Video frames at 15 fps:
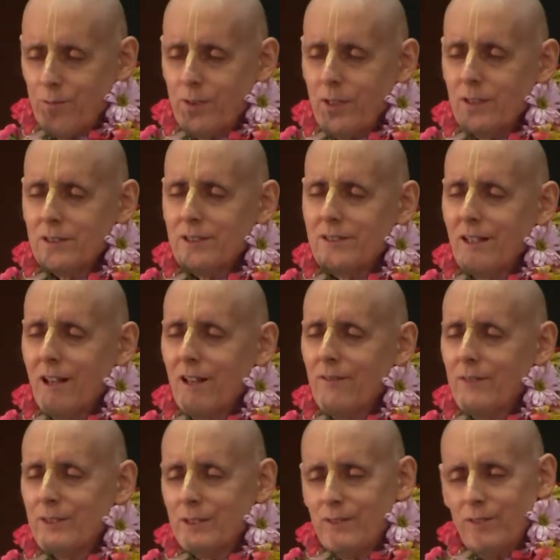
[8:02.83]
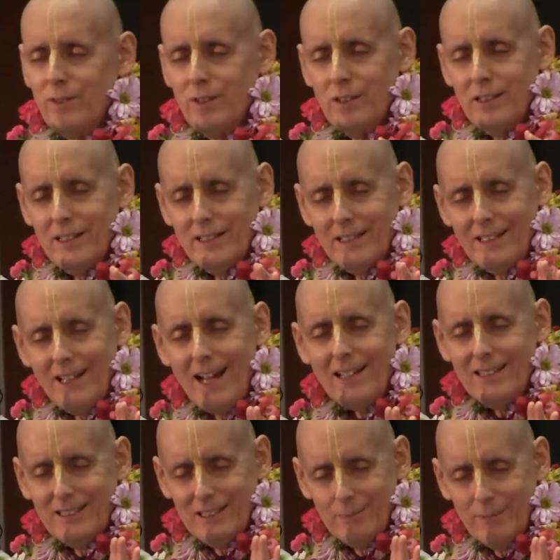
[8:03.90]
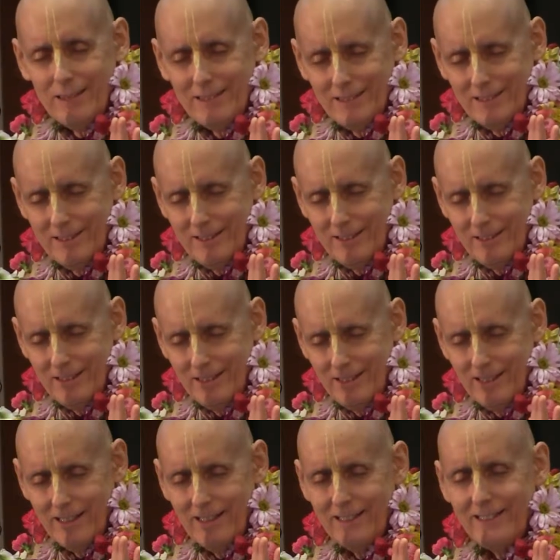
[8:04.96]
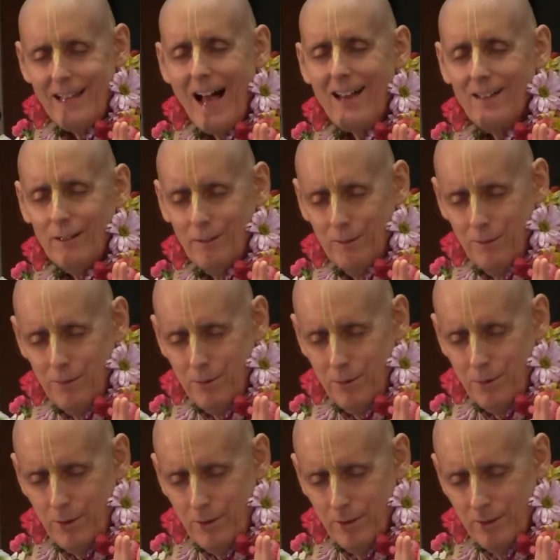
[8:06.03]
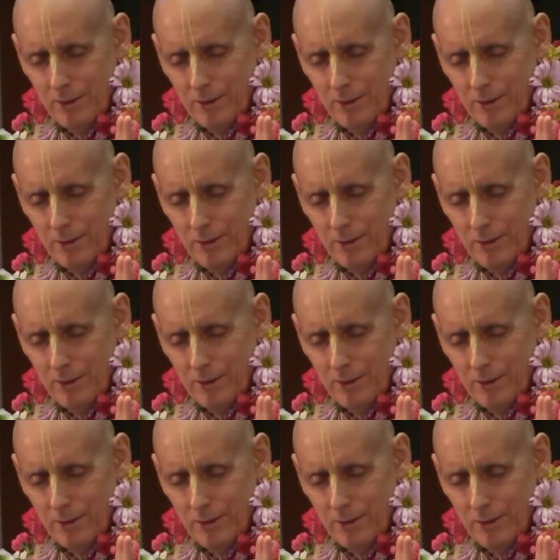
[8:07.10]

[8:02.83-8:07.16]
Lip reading: The real self is full of enlightenment and knowledge.